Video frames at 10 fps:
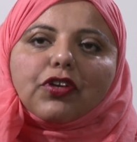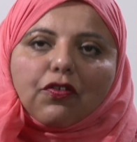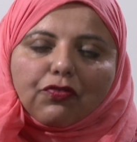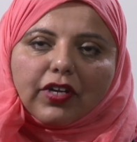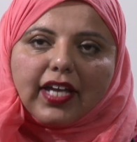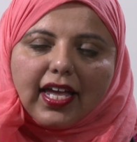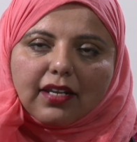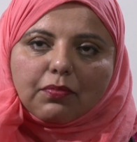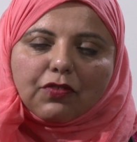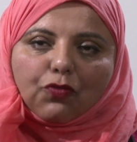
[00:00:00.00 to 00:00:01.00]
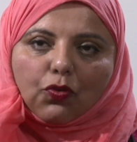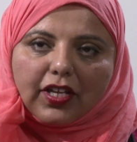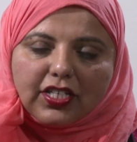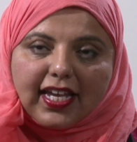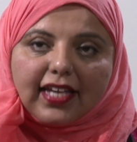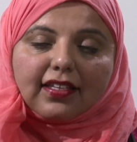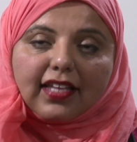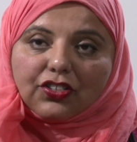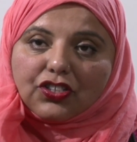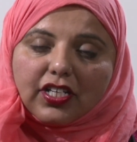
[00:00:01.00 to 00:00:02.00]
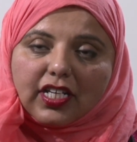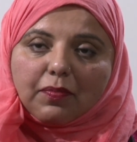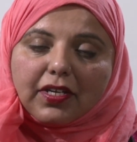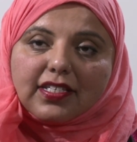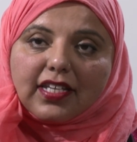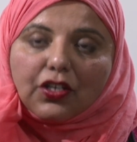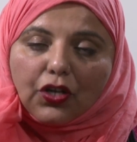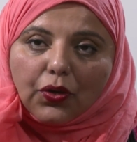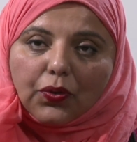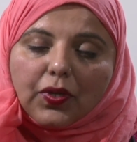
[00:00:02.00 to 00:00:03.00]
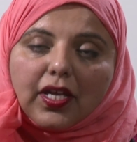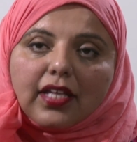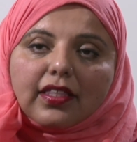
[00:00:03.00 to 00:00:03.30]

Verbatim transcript: and over again before they take that journey, because they know